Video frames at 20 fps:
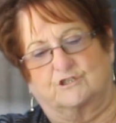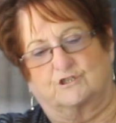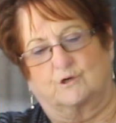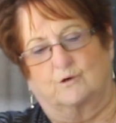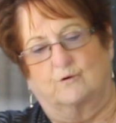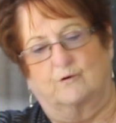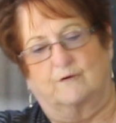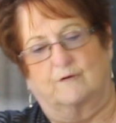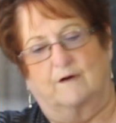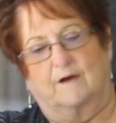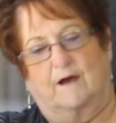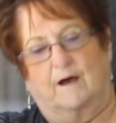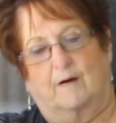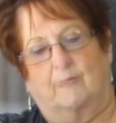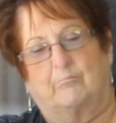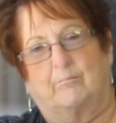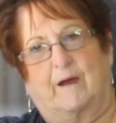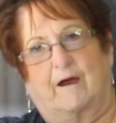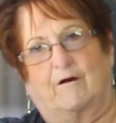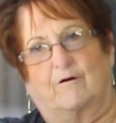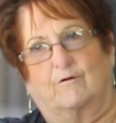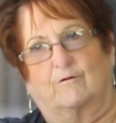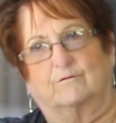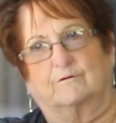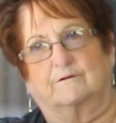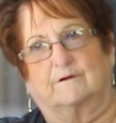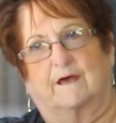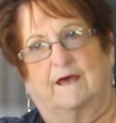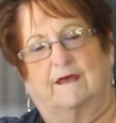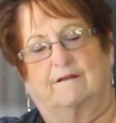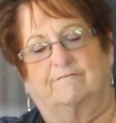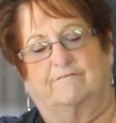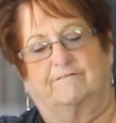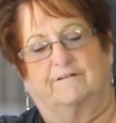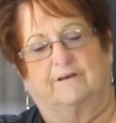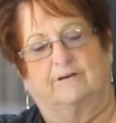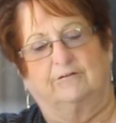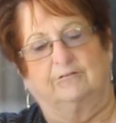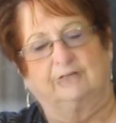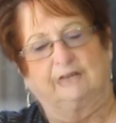short barreled
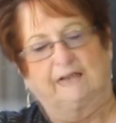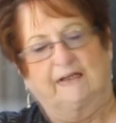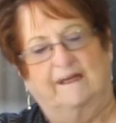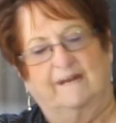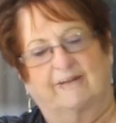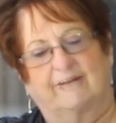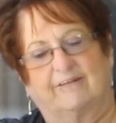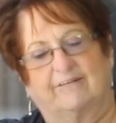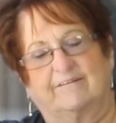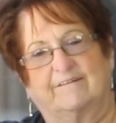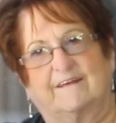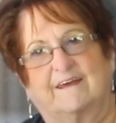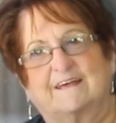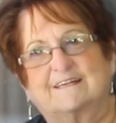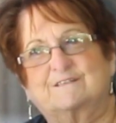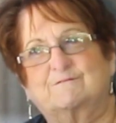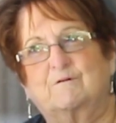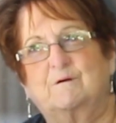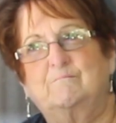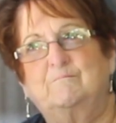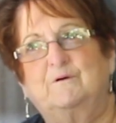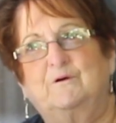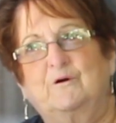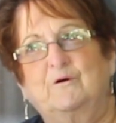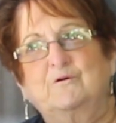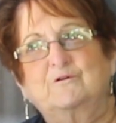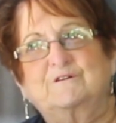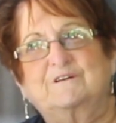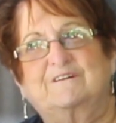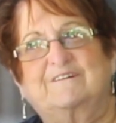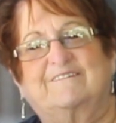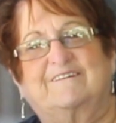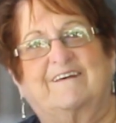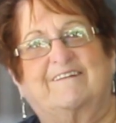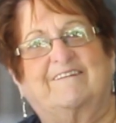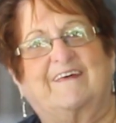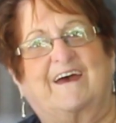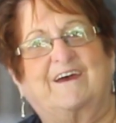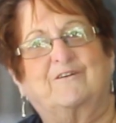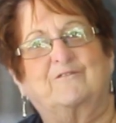Enfield. And it's reputed
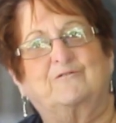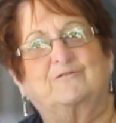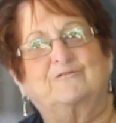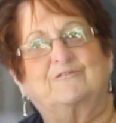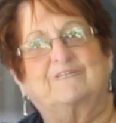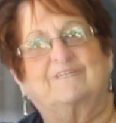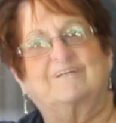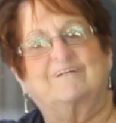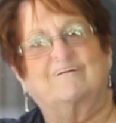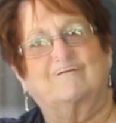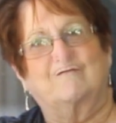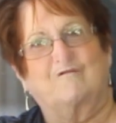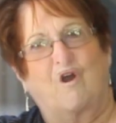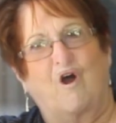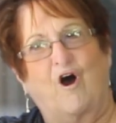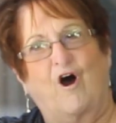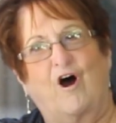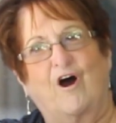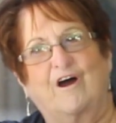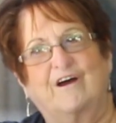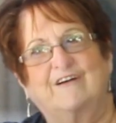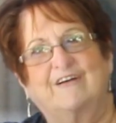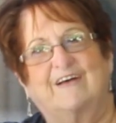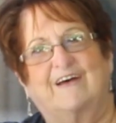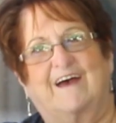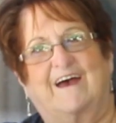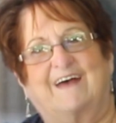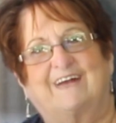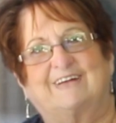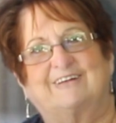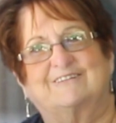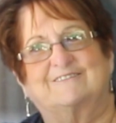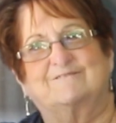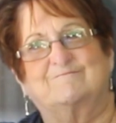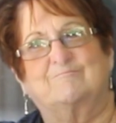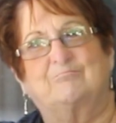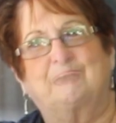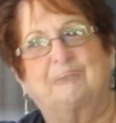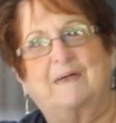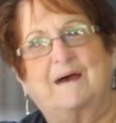that they could ride and
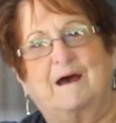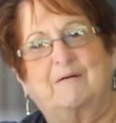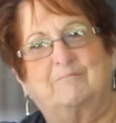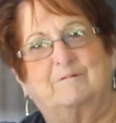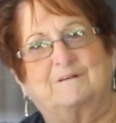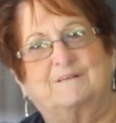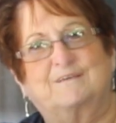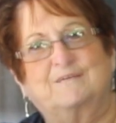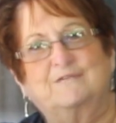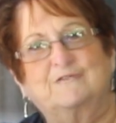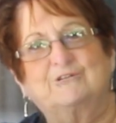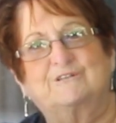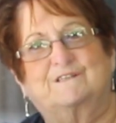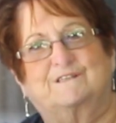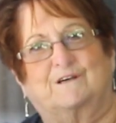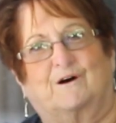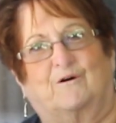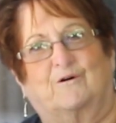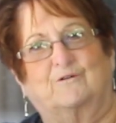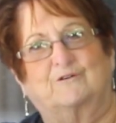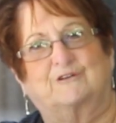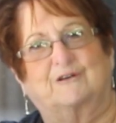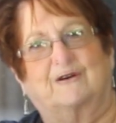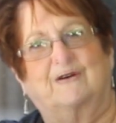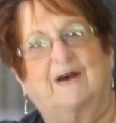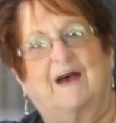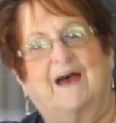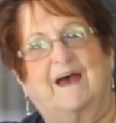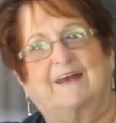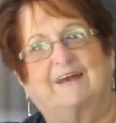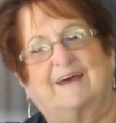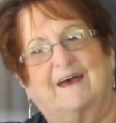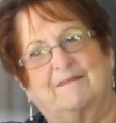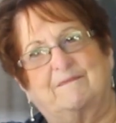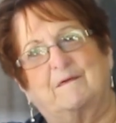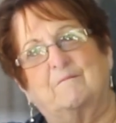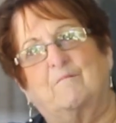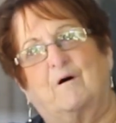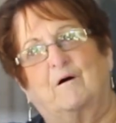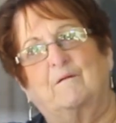pick up a wounded soldier and get
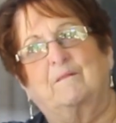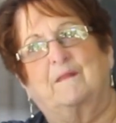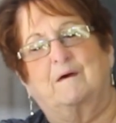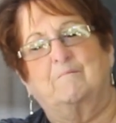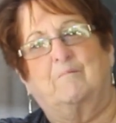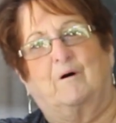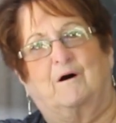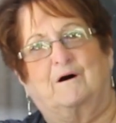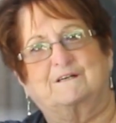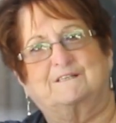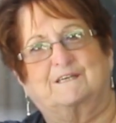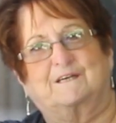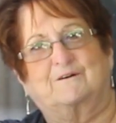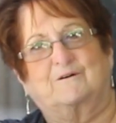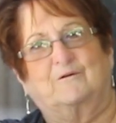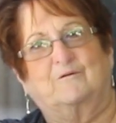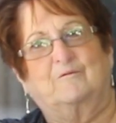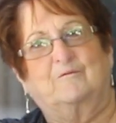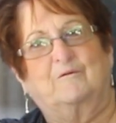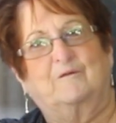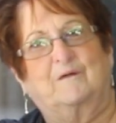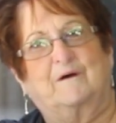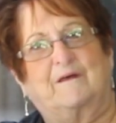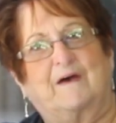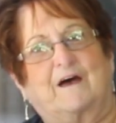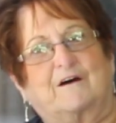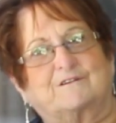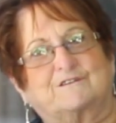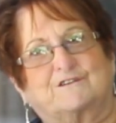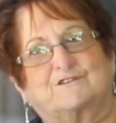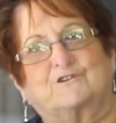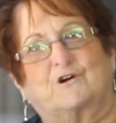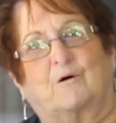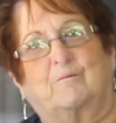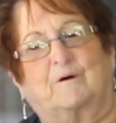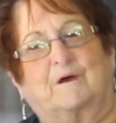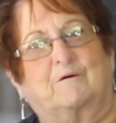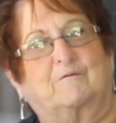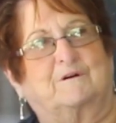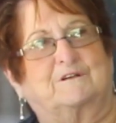them on their bicycle without
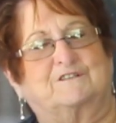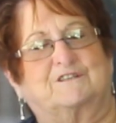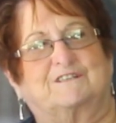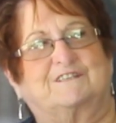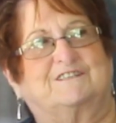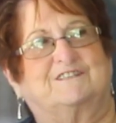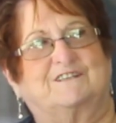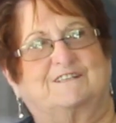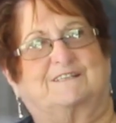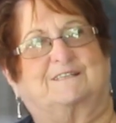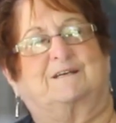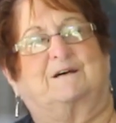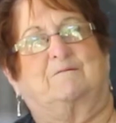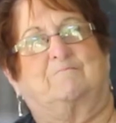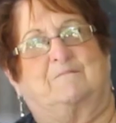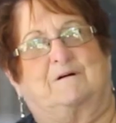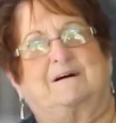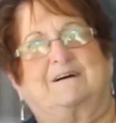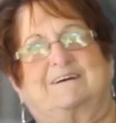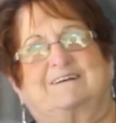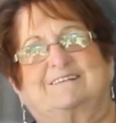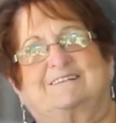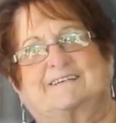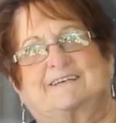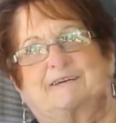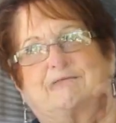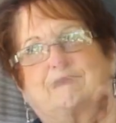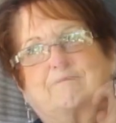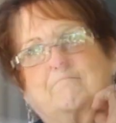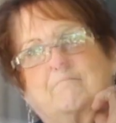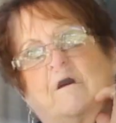stopping, which is just amazing.